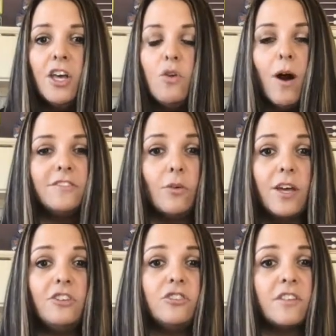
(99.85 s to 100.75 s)
You also
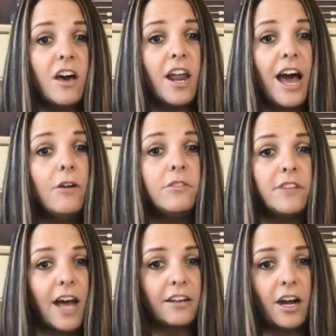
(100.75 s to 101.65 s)
can just cut out
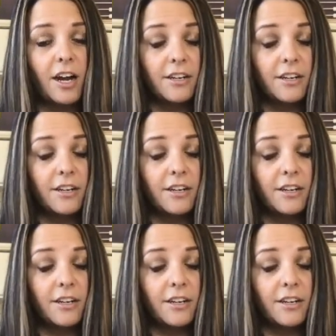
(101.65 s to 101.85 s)
dot